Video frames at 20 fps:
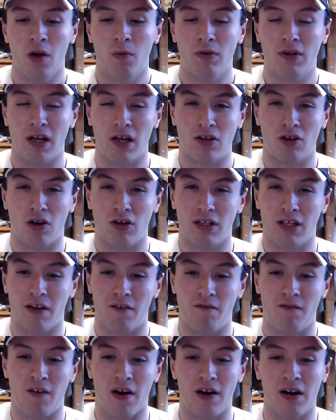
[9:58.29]
It's also
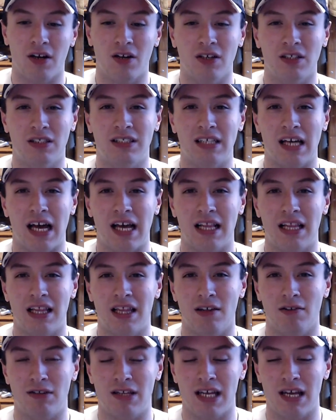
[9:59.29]
a very good sign that
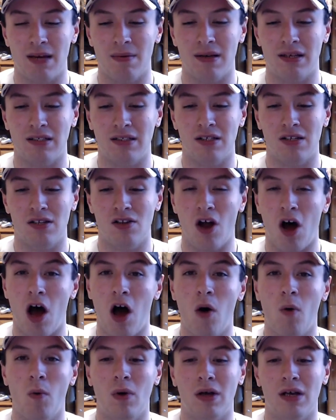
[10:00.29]
the team is
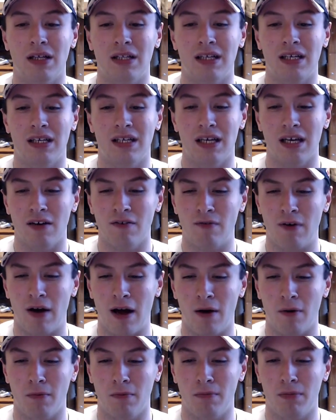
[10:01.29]
not willing to give
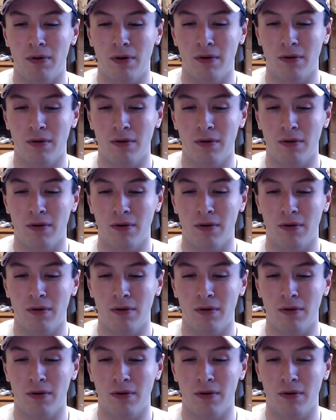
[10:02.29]
up.